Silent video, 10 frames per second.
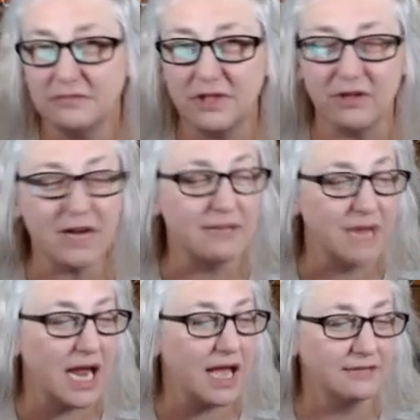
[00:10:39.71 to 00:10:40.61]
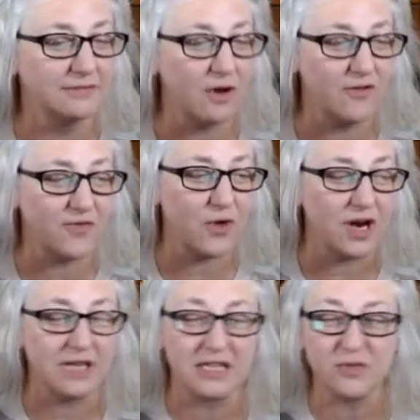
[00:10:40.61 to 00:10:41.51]
Do it, man. Go for
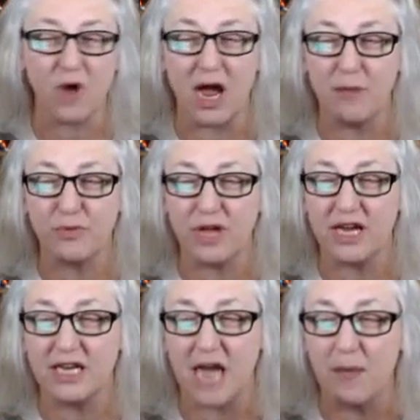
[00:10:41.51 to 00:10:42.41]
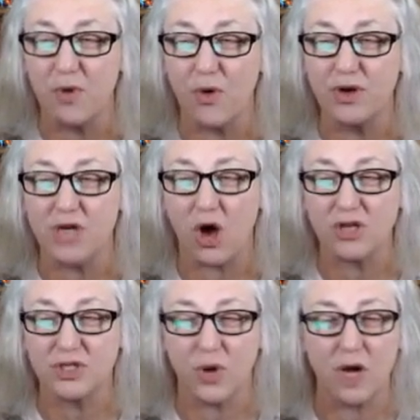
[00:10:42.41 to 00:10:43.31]
it. That's why I played it. I'm going to
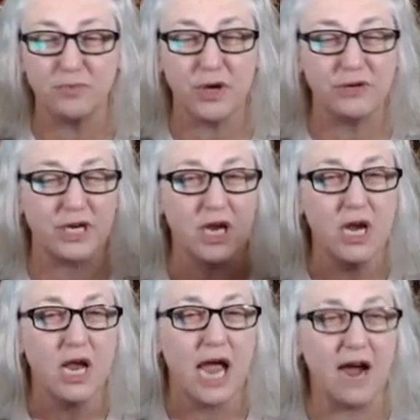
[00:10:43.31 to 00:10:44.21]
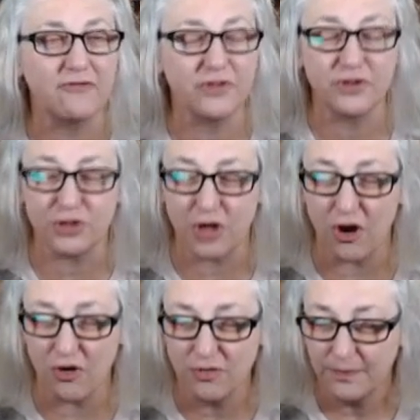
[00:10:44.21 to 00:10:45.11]
also upload it after the
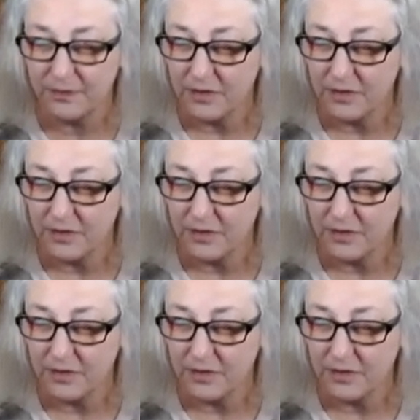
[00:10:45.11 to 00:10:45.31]
show.